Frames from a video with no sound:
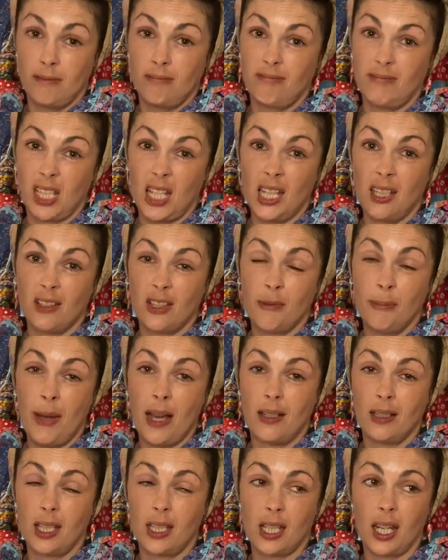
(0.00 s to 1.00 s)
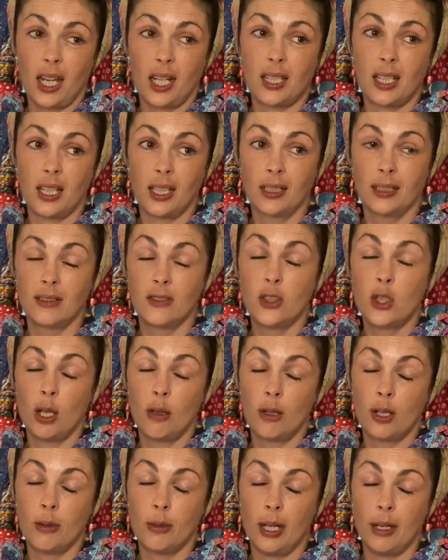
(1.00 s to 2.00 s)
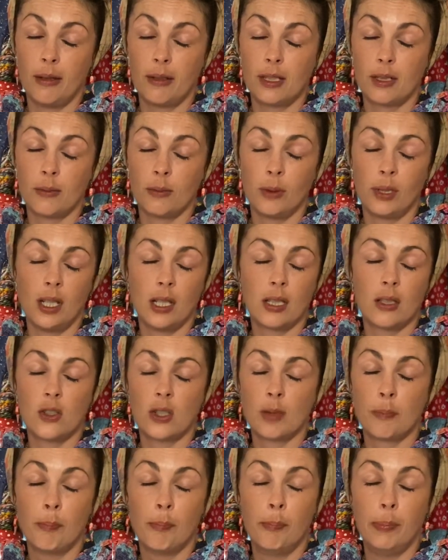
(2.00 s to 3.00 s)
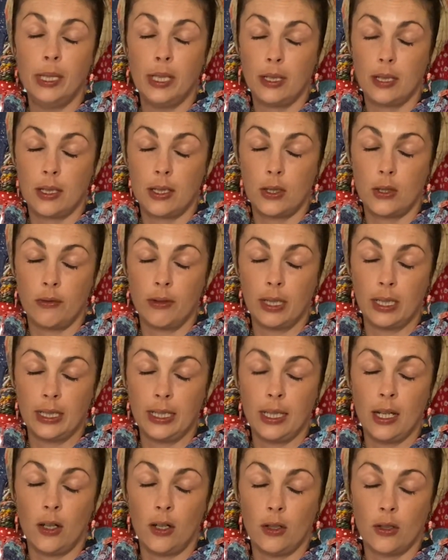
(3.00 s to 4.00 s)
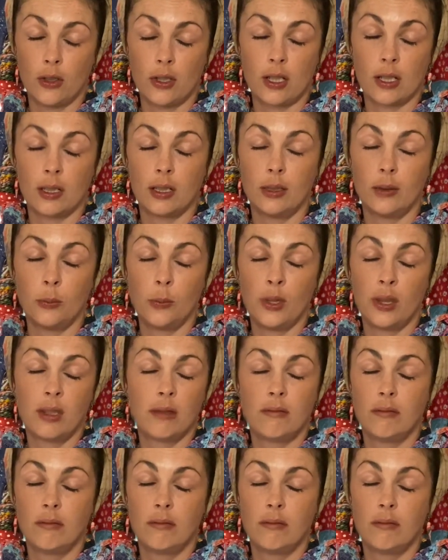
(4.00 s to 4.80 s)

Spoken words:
Tales of metal detecting: don't go out when it's just blisteringly hot with